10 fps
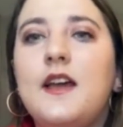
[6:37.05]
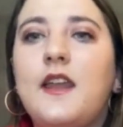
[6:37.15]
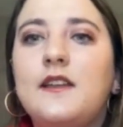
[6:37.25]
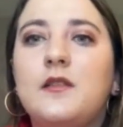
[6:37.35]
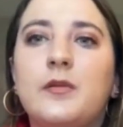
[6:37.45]

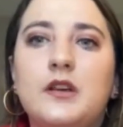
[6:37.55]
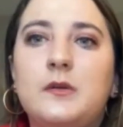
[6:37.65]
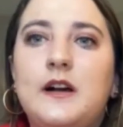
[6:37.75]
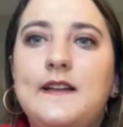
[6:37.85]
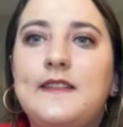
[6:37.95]
and I did really
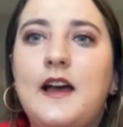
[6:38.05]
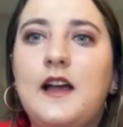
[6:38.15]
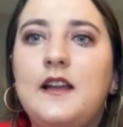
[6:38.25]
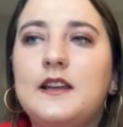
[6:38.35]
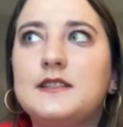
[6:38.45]
well in
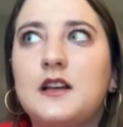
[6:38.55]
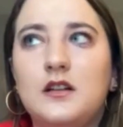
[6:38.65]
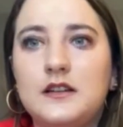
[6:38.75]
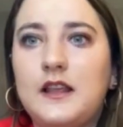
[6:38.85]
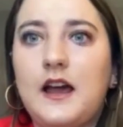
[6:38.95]
that and
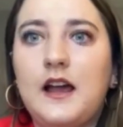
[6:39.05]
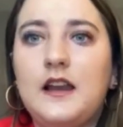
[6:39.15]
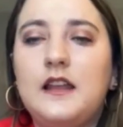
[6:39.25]
excelled at that.